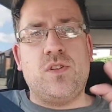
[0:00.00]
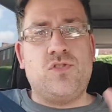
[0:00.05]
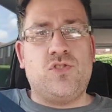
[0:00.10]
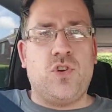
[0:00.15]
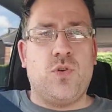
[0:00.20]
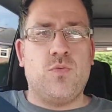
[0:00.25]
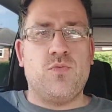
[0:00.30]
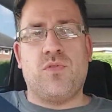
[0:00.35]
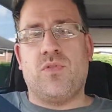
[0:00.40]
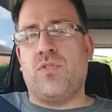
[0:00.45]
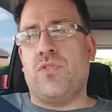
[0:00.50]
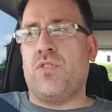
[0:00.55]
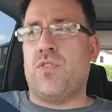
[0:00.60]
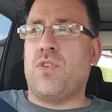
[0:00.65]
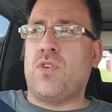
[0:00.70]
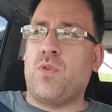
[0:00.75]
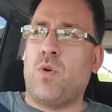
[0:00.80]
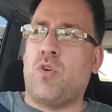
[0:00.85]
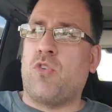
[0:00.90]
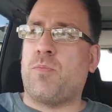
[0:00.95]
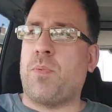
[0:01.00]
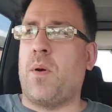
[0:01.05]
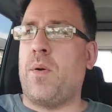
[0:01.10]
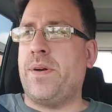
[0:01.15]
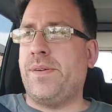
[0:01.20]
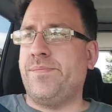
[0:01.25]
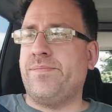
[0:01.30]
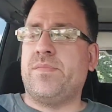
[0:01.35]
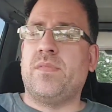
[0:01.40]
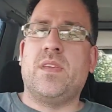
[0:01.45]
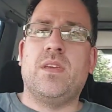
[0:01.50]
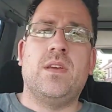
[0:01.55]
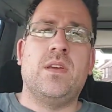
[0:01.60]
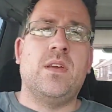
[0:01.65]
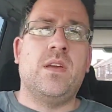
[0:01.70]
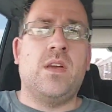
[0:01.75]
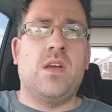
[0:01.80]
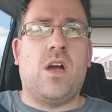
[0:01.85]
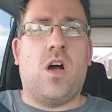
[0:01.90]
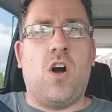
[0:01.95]
230 horsepower,
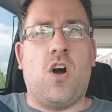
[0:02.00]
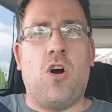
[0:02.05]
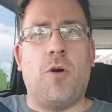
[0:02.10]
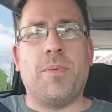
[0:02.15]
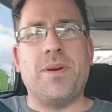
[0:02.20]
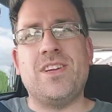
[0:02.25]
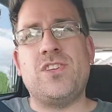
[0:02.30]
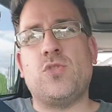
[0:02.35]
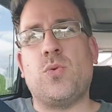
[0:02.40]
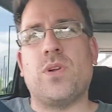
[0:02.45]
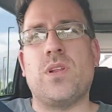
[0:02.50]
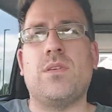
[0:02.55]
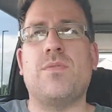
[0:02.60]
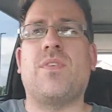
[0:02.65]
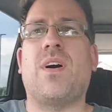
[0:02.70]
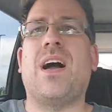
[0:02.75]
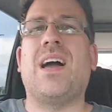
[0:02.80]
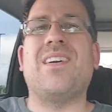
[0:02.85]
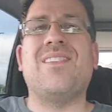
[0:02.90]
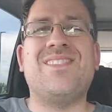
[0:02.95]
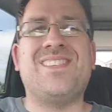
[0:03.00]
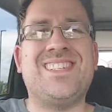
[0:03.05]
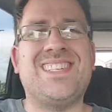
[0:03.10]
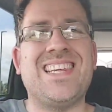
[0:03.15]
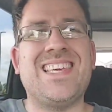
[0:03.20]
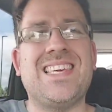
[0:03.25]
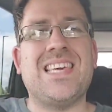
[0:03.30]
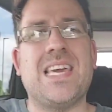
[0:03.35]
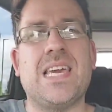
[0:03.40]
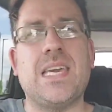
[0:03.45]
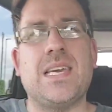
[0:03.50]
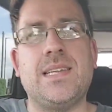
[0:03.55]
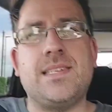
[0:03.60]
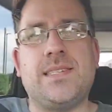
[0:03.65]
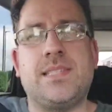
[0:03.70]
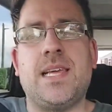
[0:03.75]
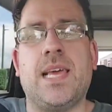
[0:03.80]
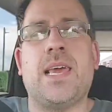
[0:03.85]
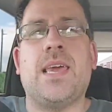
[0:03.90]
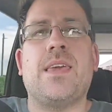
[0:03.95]
RB25
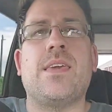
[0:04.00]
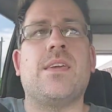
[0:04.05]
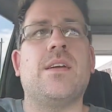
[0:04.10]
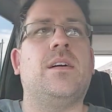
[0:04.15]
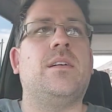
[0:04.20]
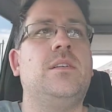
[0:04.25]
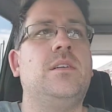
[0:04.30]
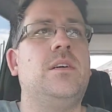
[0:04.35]
DET,